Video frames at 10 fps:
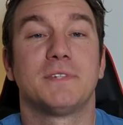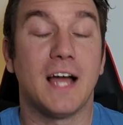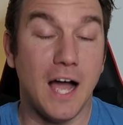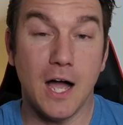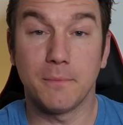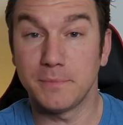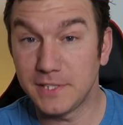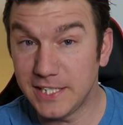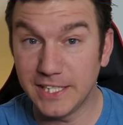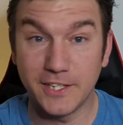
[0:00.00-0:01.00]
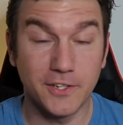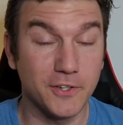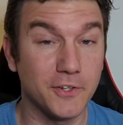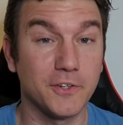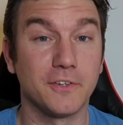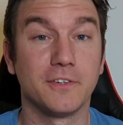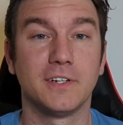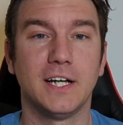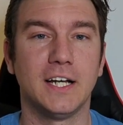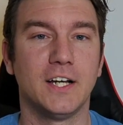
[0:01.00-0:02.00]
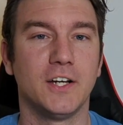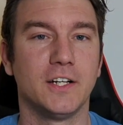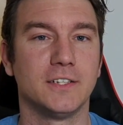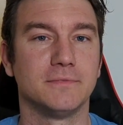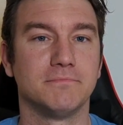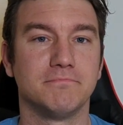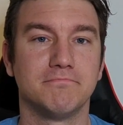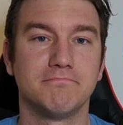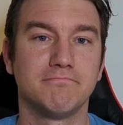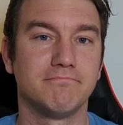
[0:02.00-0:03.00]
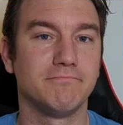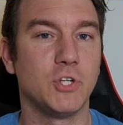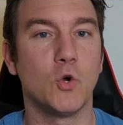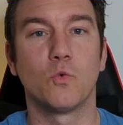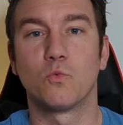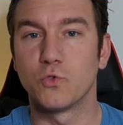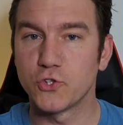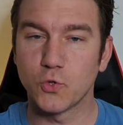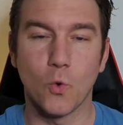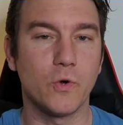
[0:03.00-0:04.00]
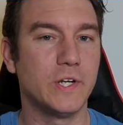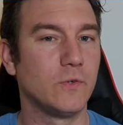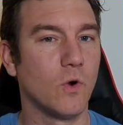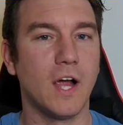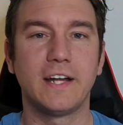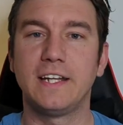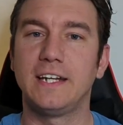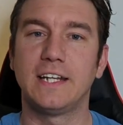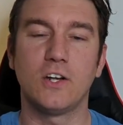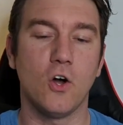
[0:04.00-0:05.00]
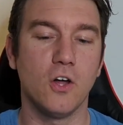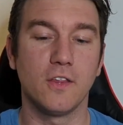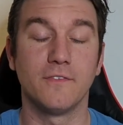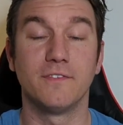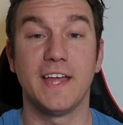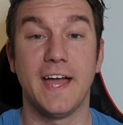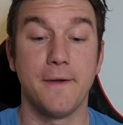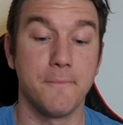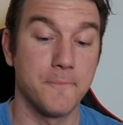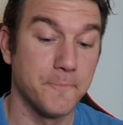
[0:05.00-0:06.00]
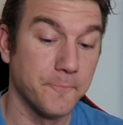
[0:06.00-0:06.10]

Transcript: top tier, you know, story writing and all of that.